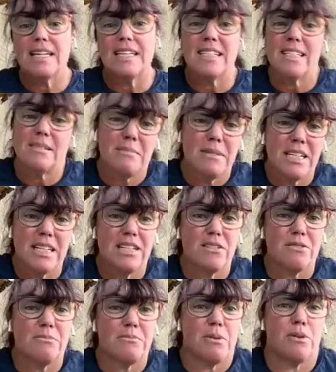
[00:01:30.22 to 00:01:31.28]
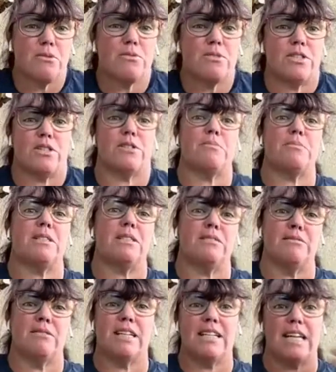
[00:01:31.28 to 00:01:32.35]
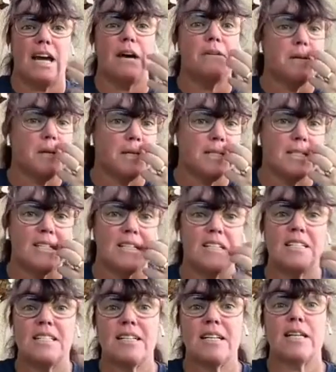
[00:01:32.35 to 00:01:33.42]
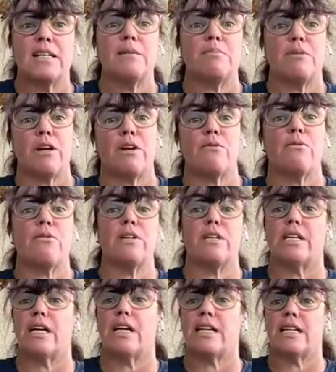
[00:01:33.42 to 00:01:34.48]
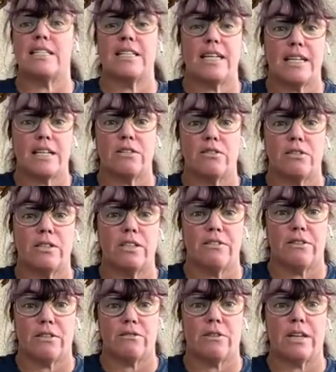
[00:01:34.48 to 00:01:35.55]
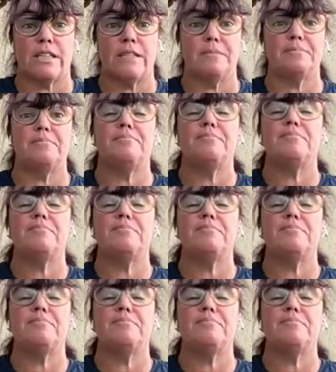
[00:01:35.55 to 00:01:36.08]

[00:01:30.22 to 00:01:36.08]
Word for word: It doesn't mean I don't post there, but right now it's it's not a priority. I could take it or leave it, right?